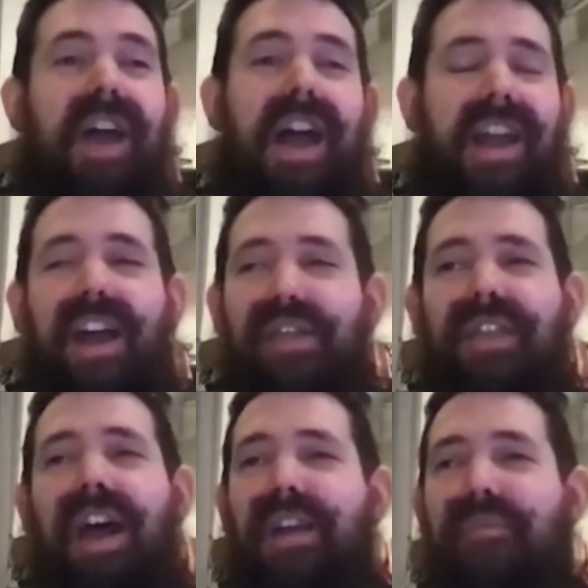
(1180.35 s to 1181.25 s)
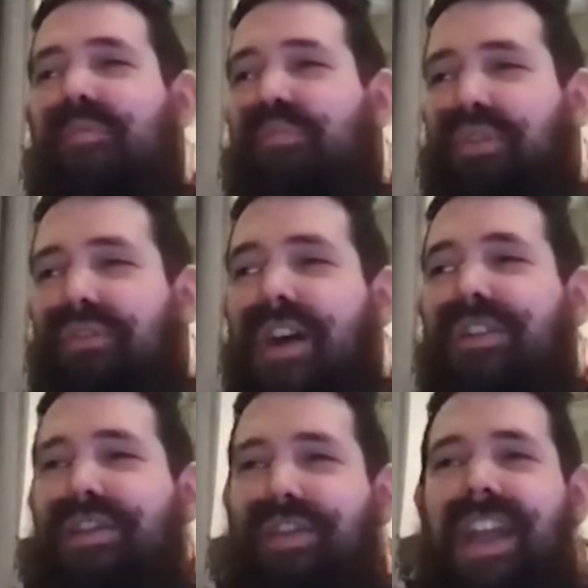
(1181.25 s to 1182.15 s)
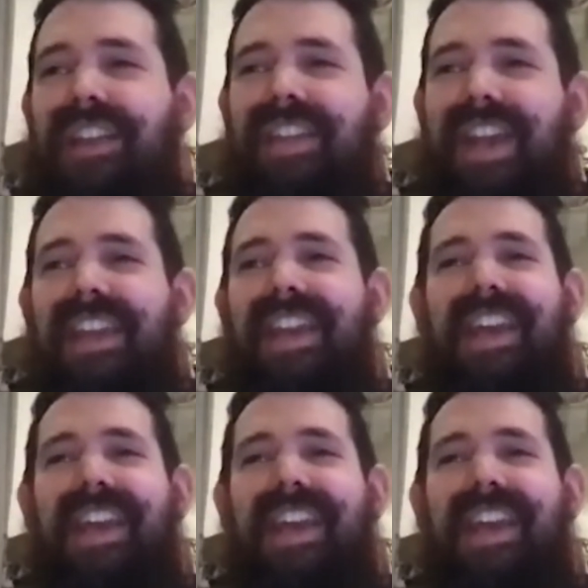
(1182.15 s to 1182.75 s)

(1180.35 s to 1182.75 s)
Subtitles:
I profoundly think that